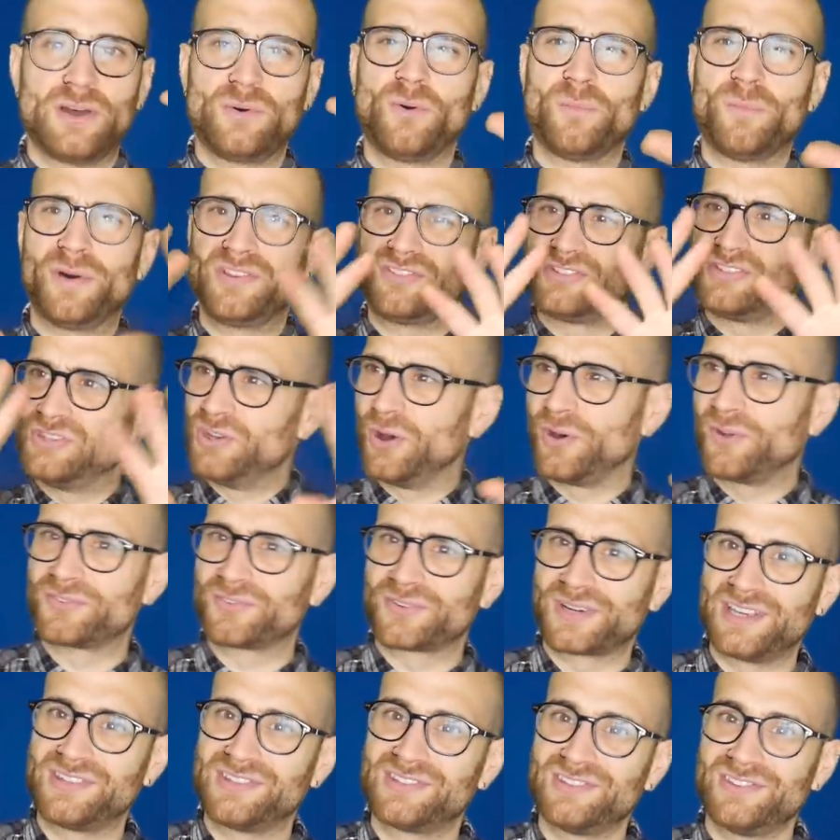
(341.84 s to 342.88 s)
almost
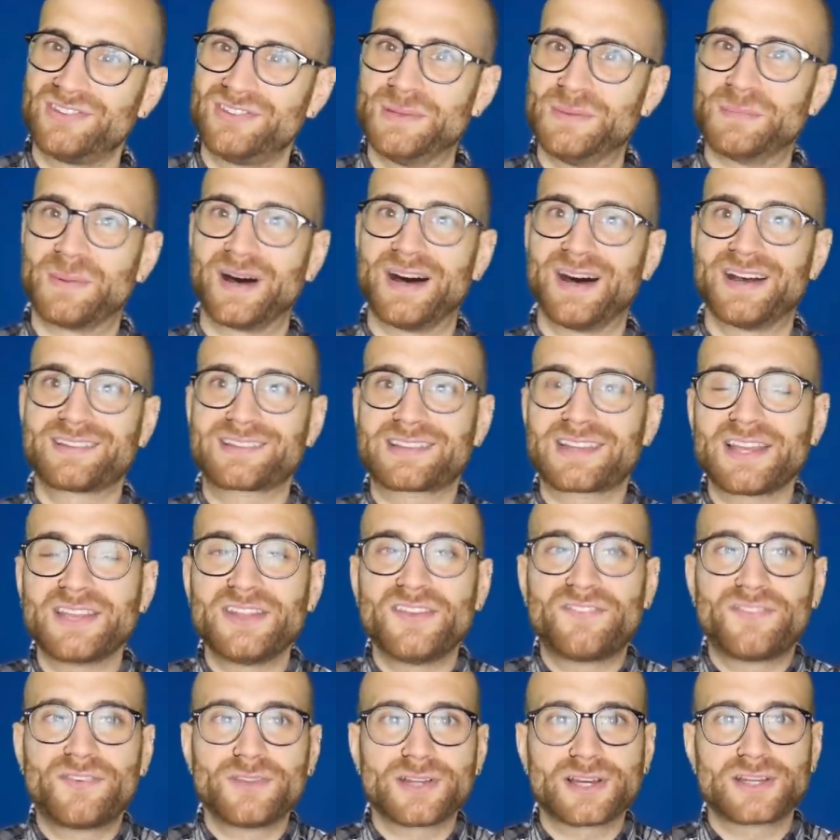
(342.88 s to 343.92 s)
non-recency bias. Like
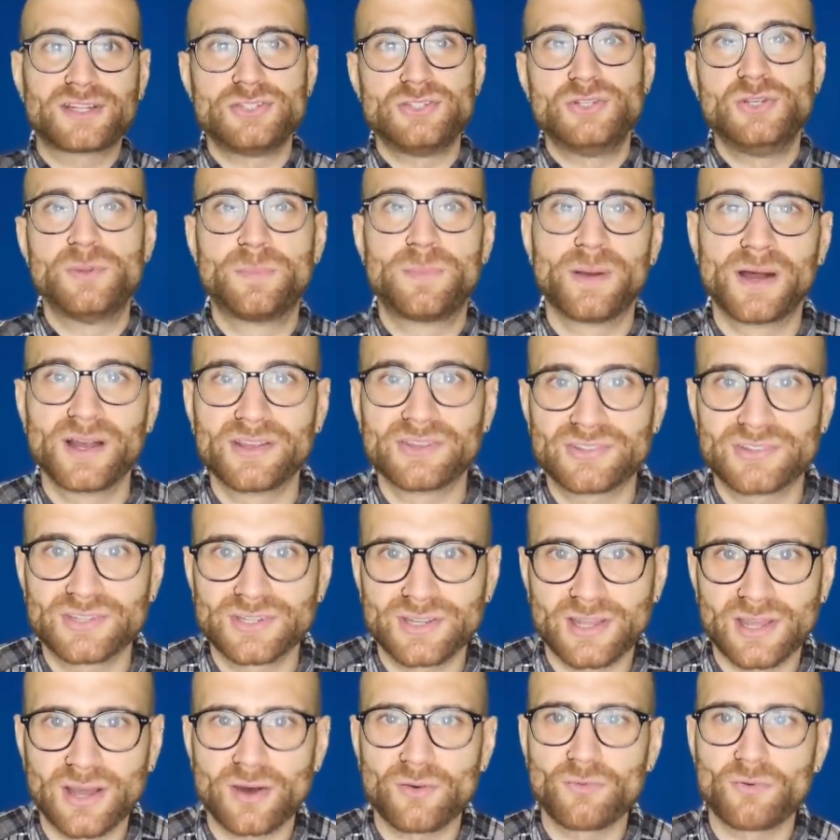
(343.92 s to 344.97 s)
you feel like a new person
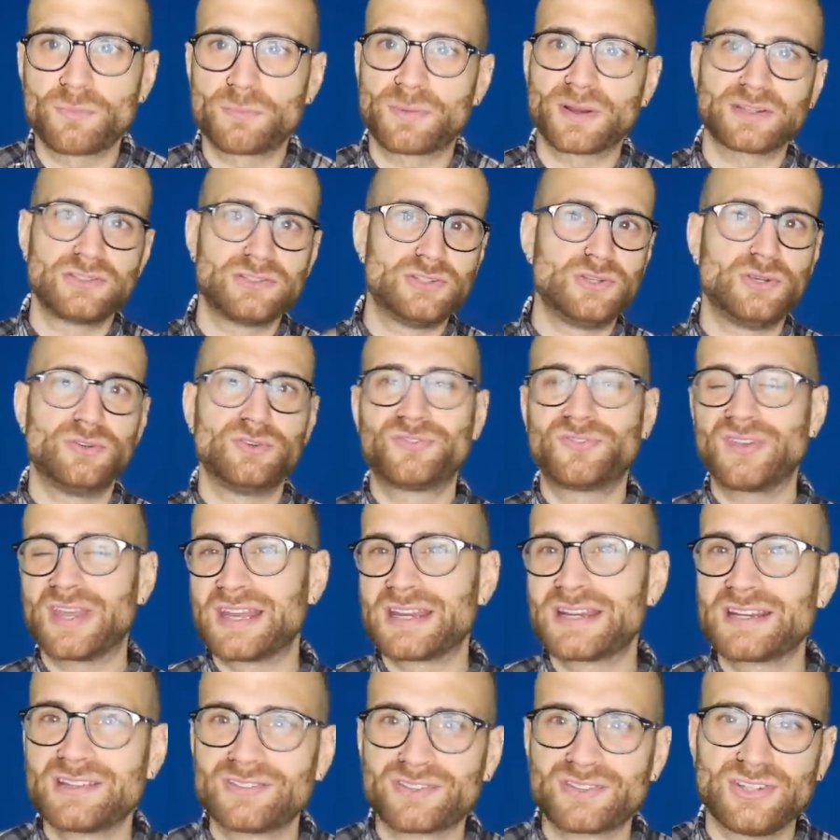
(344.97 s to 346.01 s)
in goal will bring new
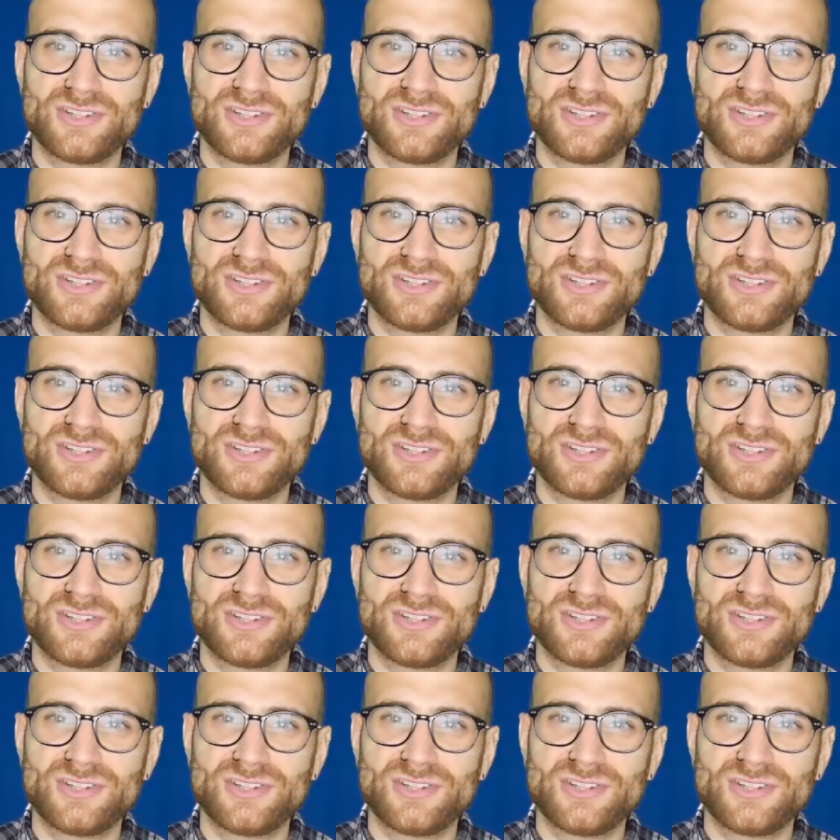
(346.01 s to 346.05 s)
things,